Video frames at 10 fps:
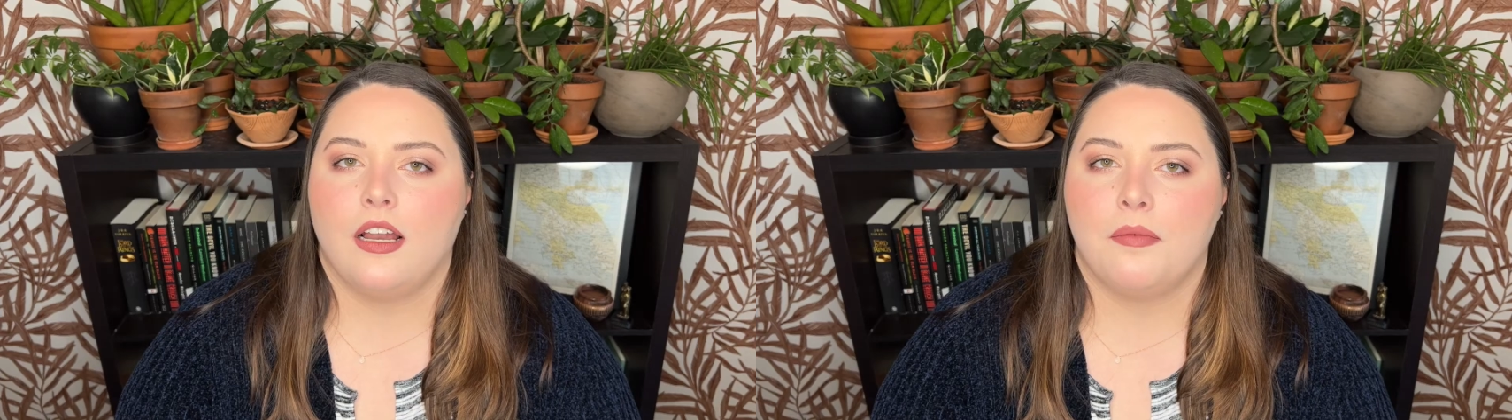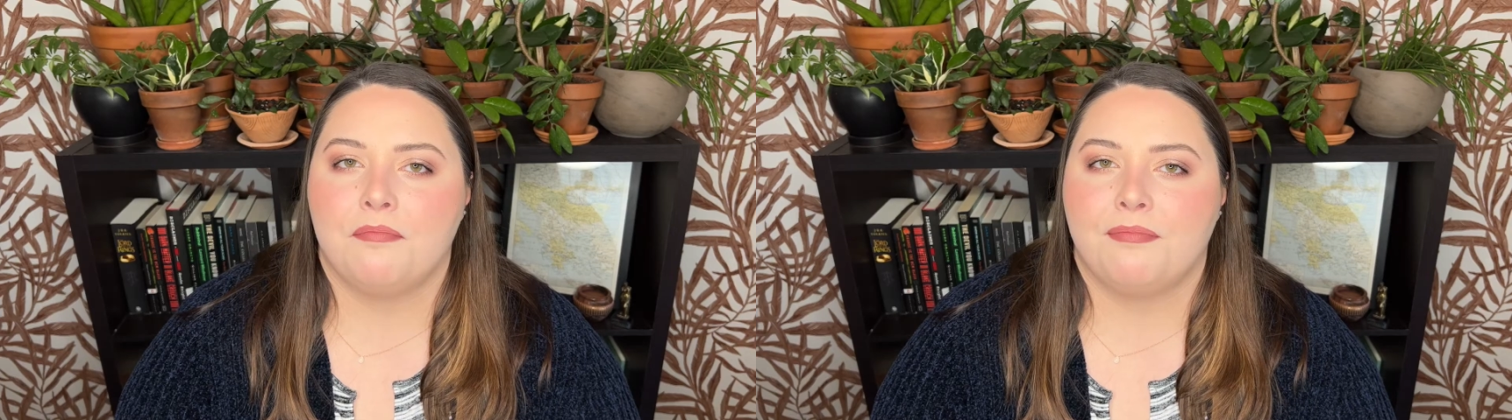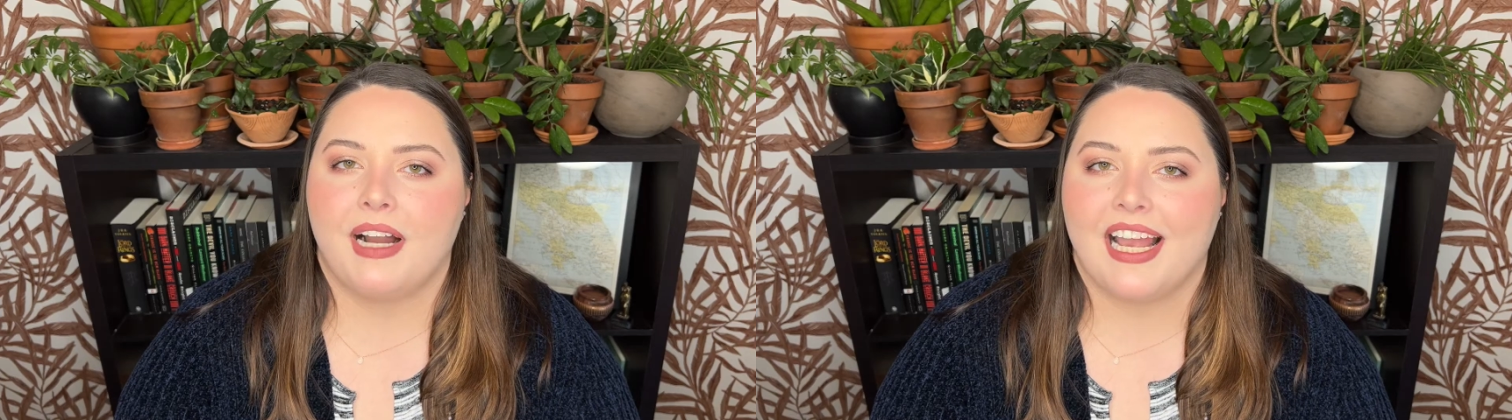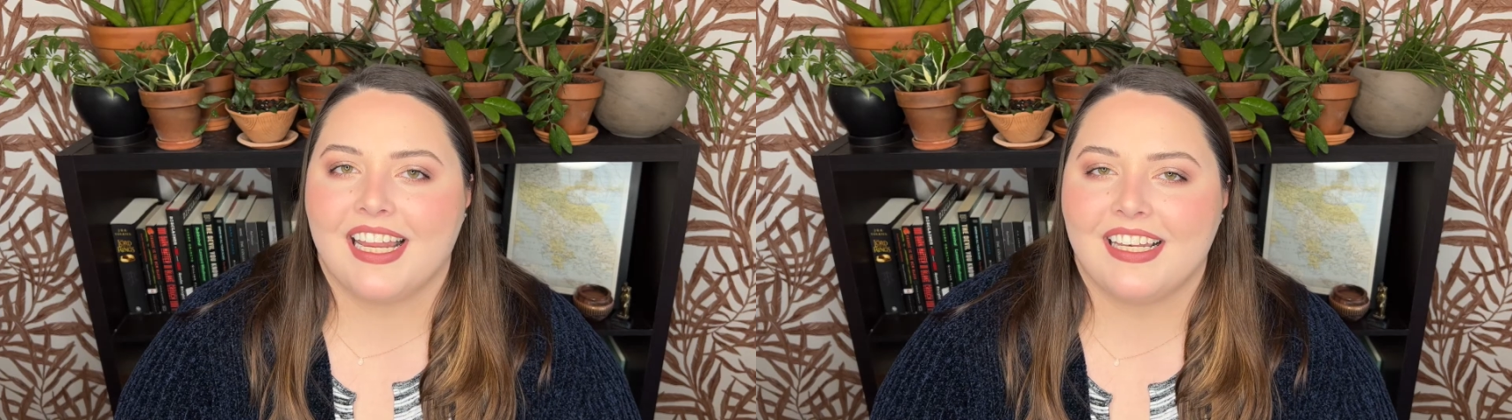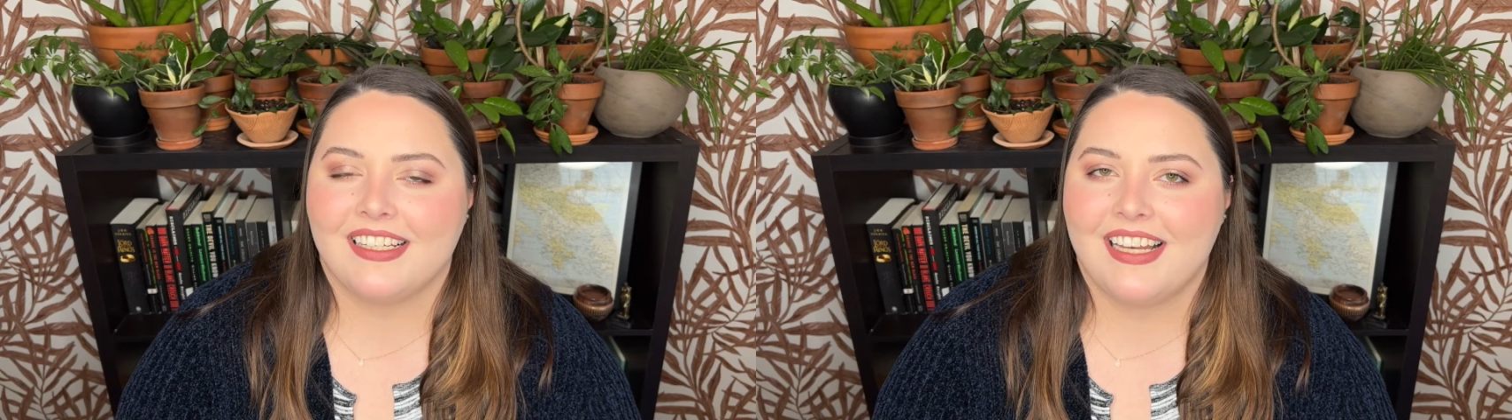
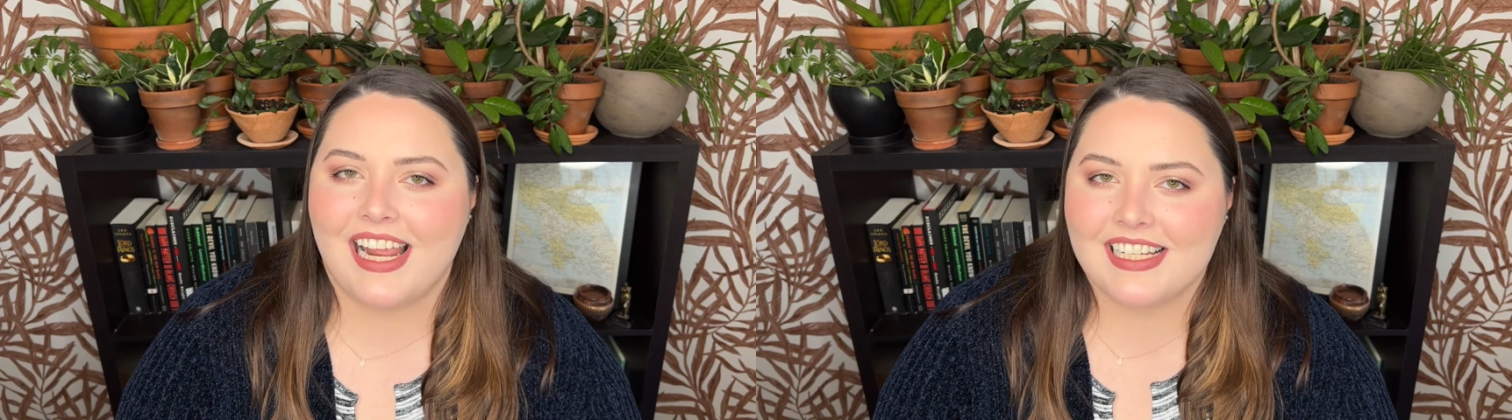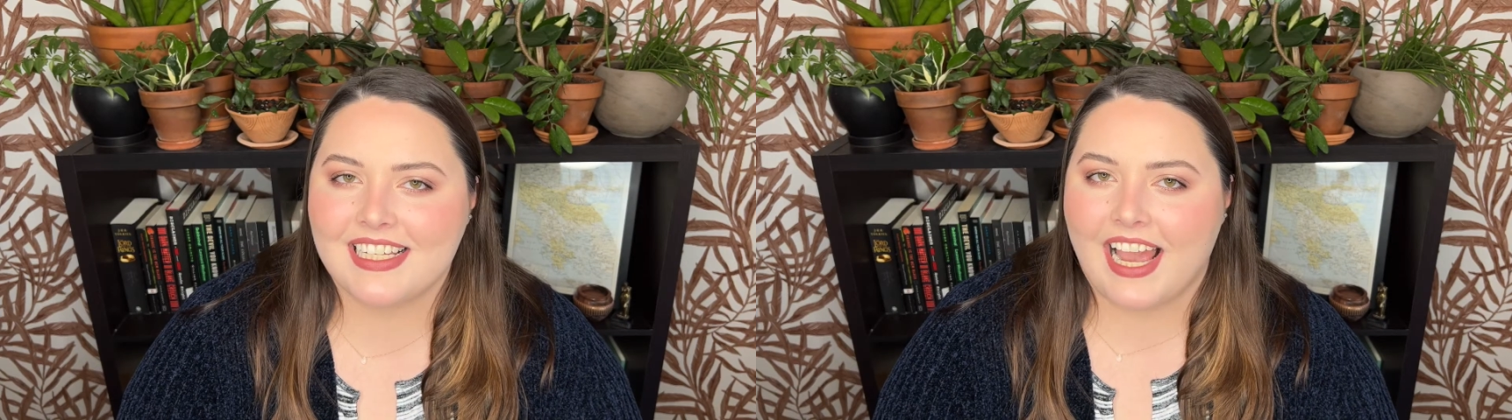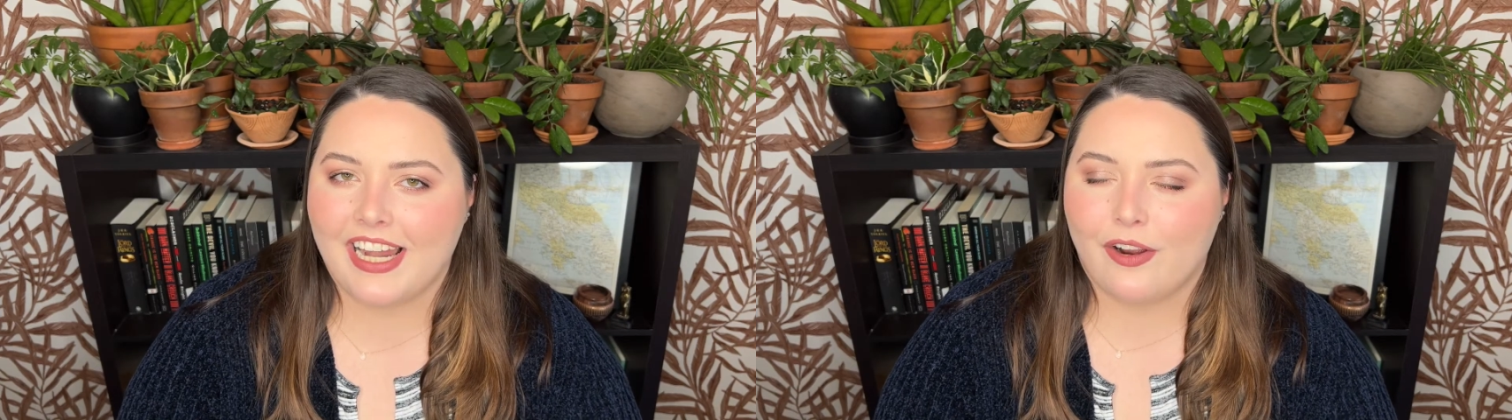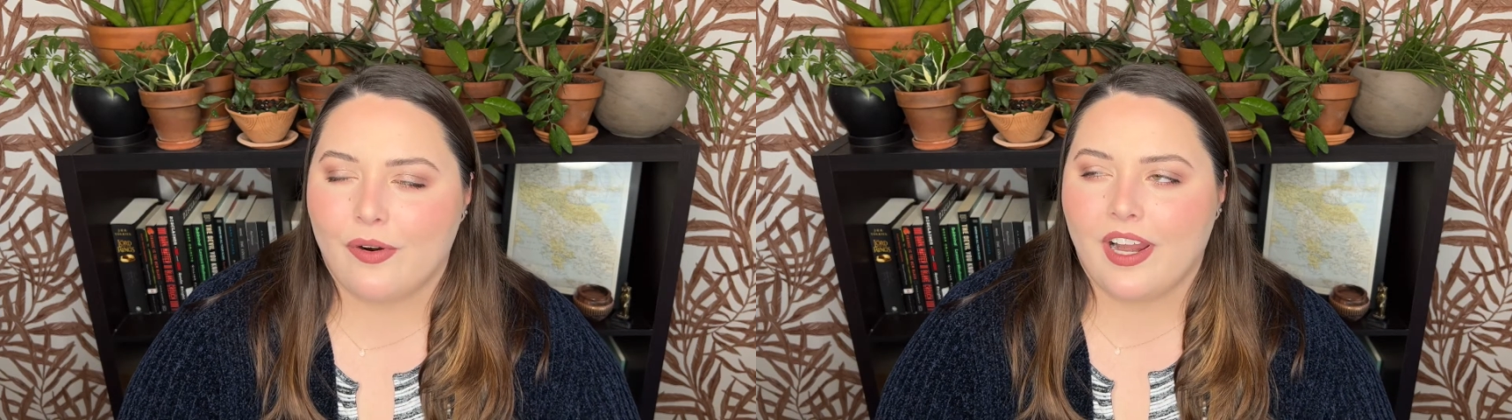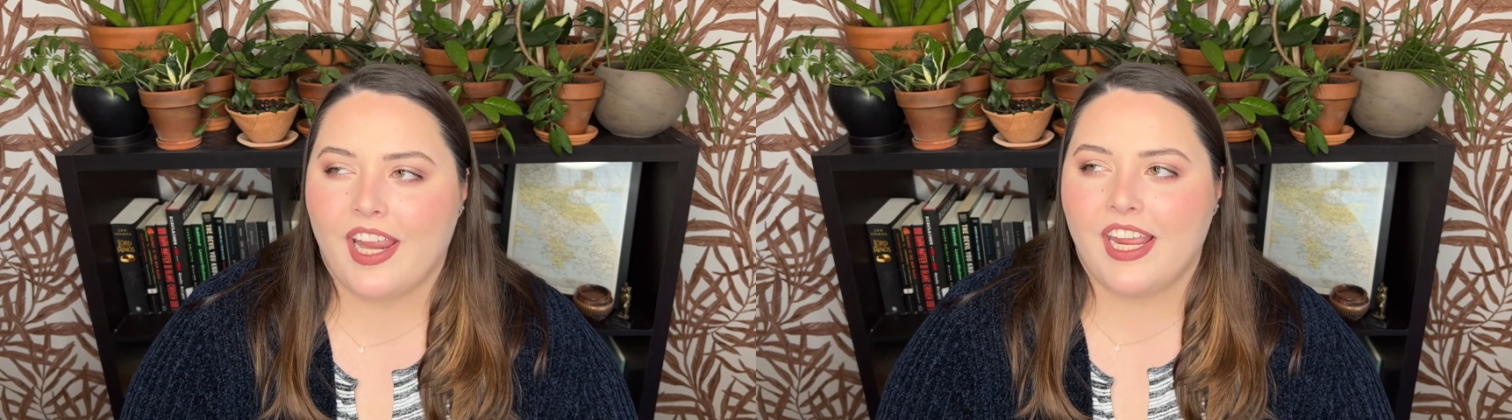My next
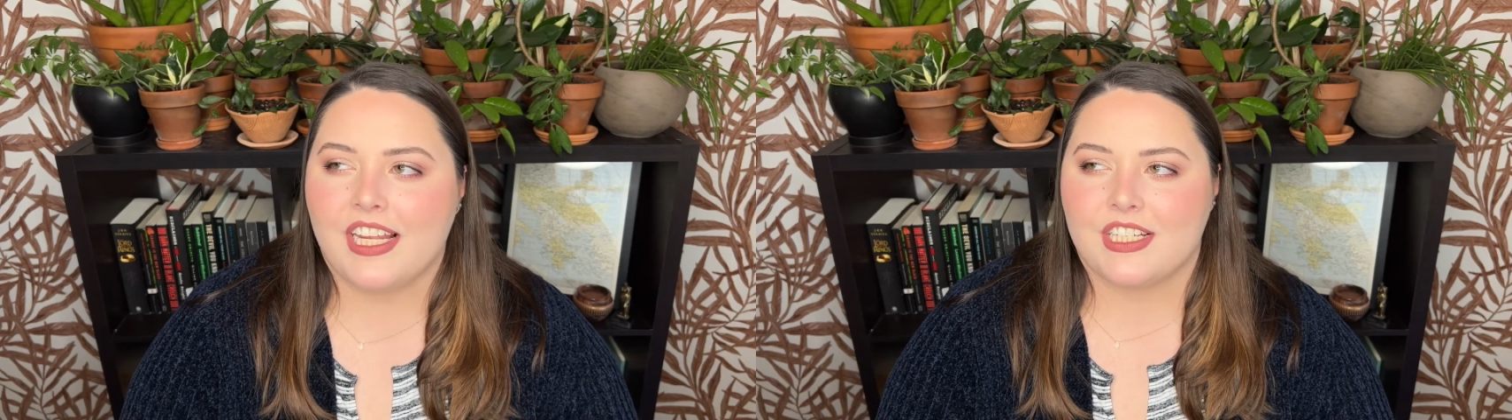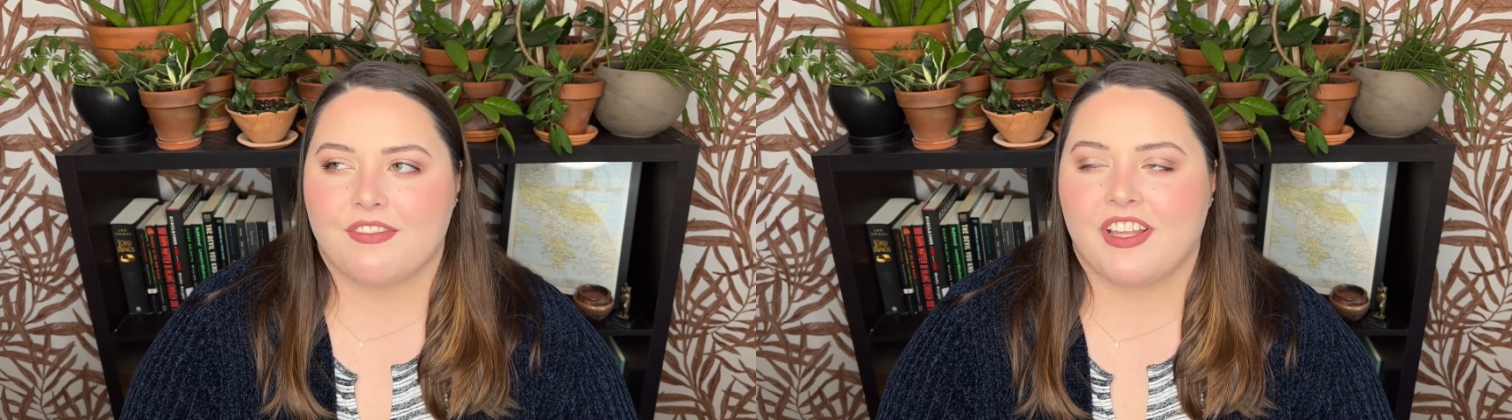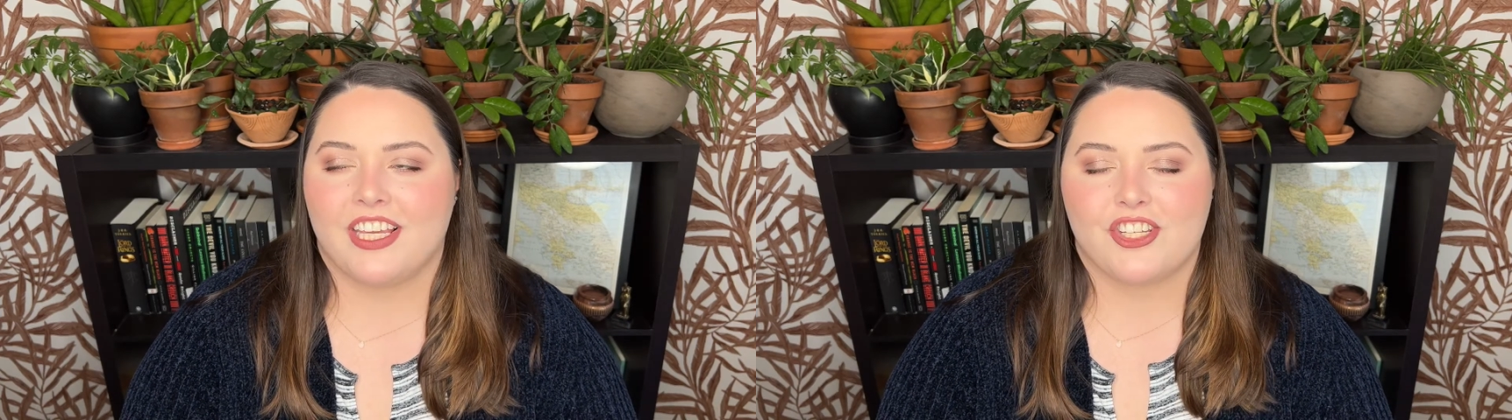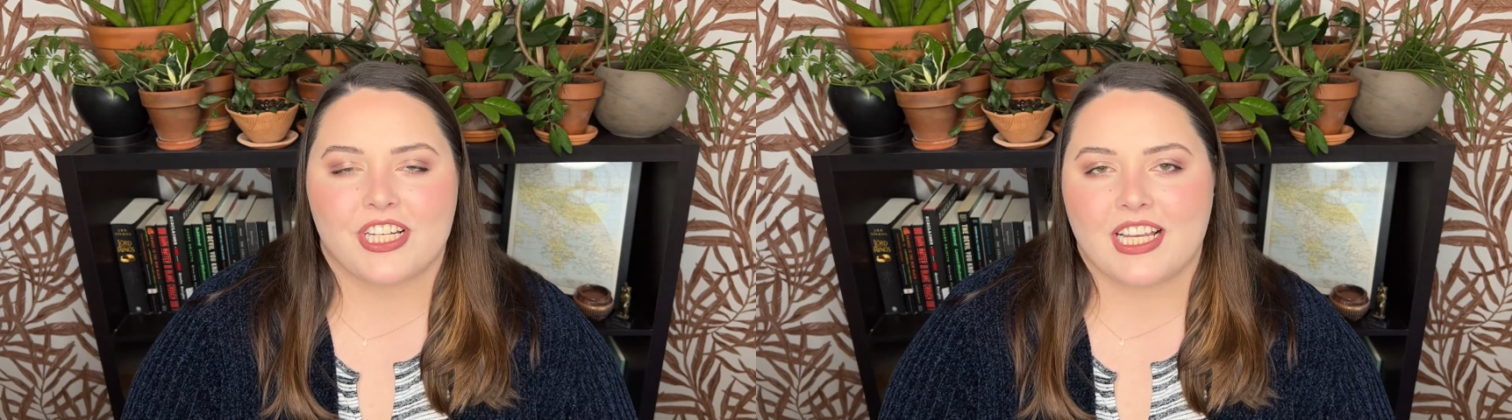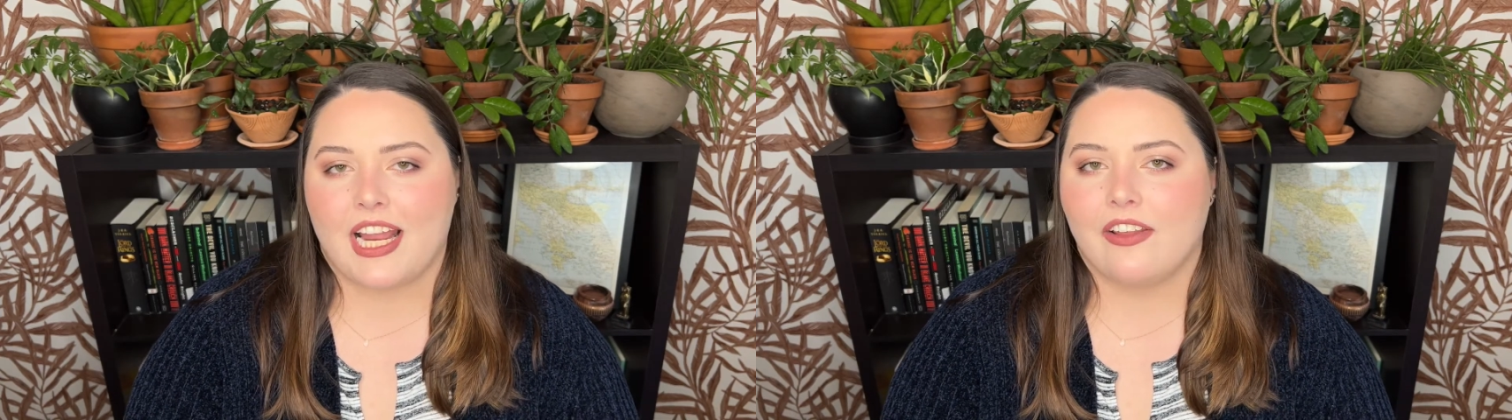category is really
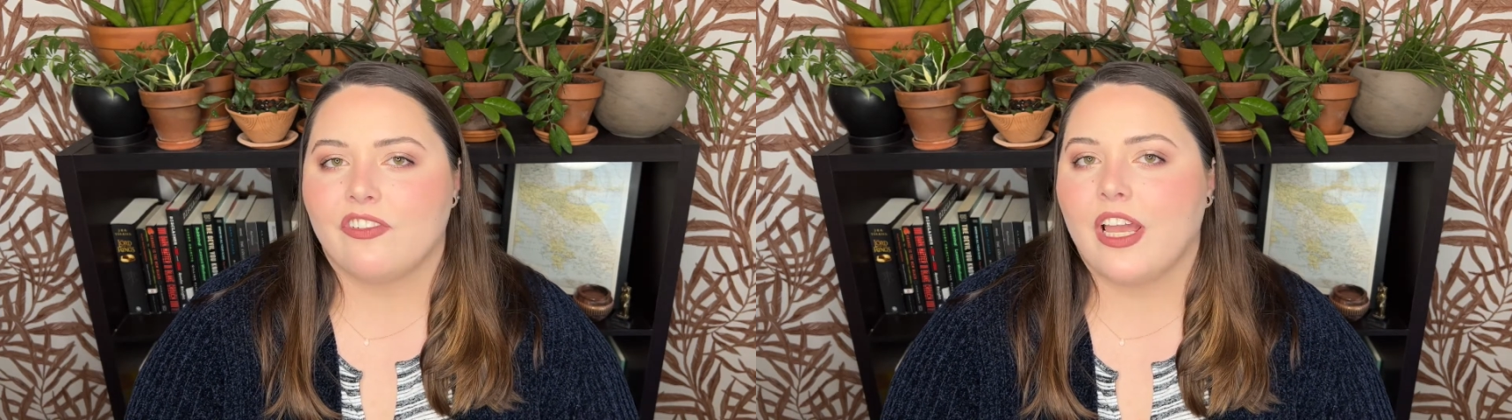just kind of